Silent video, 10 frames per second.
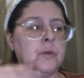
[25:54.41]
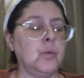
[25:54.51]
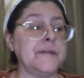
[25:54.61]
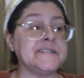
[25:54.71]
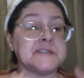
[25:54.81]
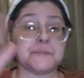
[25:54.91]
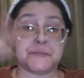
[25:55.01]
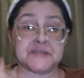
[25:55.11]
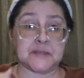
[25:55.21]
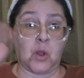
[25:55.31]

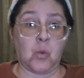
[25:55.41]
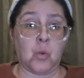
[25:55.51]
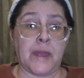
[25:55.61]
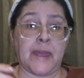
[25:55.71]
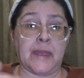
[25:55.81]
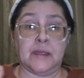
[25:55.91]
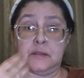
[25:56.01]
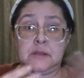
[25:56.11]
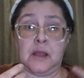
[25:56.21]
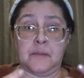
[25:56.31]
Wisps away
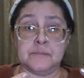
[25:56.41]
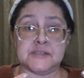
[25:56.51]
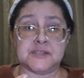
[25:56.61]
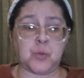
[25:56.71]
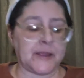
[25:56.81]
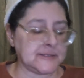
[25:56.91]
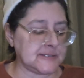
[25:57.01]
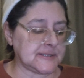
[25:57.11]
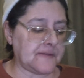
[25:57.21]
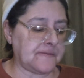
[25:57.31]
sweat and
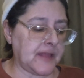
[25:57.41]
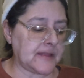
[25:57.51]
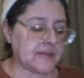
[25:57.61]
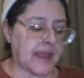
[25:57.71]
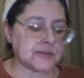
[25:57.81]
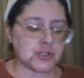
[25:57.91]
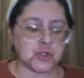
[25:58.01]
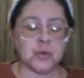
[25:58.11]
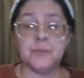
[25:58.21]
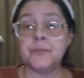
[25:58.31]
stuff like that
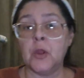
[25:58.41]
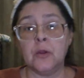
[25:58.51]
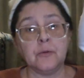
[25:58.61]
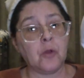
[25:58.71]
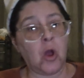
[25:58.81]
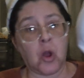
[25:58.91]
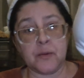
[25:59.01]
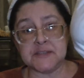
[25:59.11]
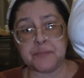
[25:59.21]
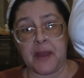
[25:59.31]
too.
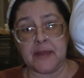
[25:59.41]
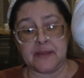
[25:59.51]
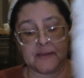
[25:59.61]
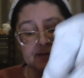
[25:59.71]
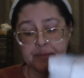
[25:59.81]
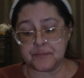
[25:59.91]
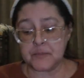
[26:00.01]
Always buy these.